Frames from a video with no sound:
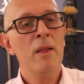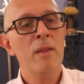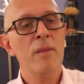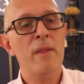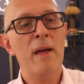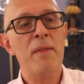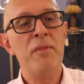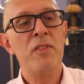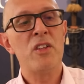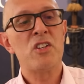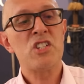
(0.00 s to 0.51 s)

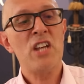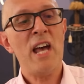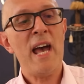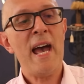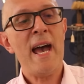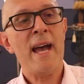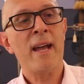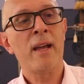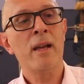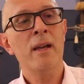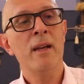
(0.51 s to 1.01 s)
Then the
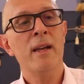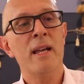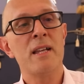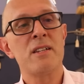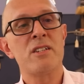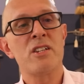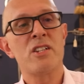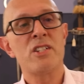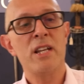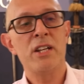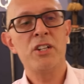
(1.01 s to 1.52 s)
tang
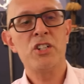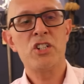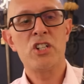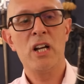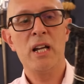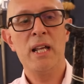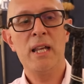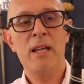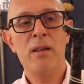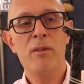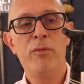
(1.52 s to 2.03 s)
is
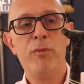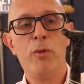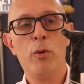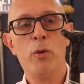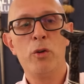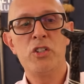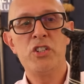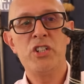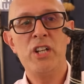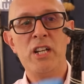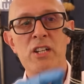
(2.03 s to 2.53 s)
essentially
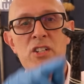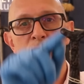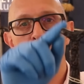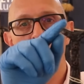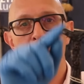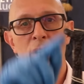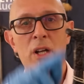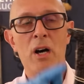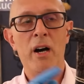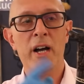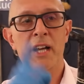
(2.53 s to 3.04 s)
forged into
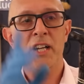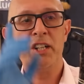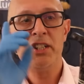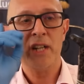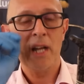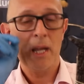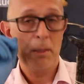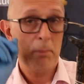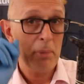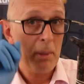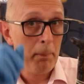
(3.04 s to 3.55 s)
an eye
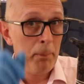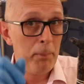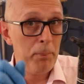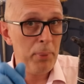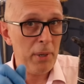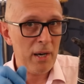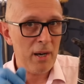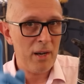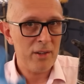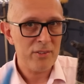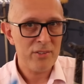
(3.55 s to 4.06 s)
shape.
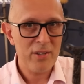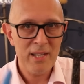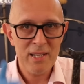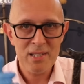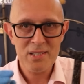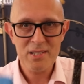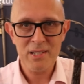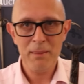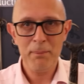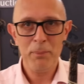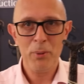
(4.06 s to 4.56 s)
But
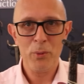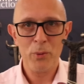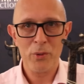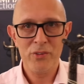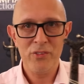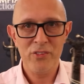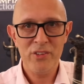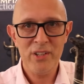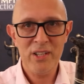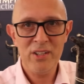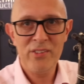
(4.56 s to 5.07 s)
here's an
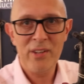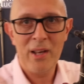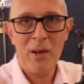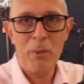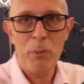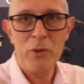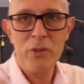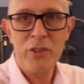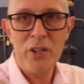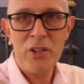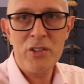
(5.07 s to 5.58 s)
important detail.
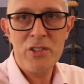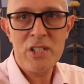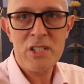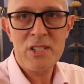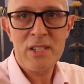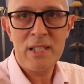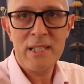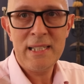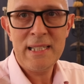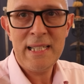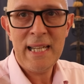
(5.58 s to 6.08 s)
We'll notice
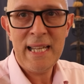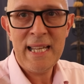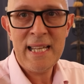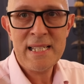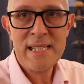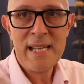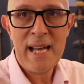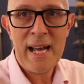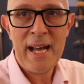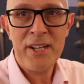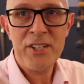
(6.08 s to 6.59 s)
that it
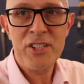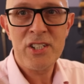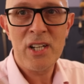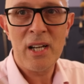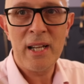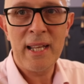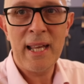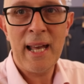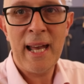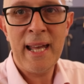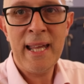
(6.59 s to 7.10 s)
is
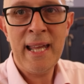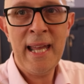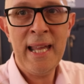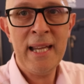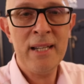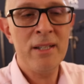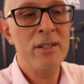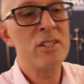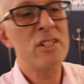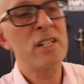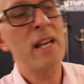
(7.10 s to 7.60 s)
actually a hidden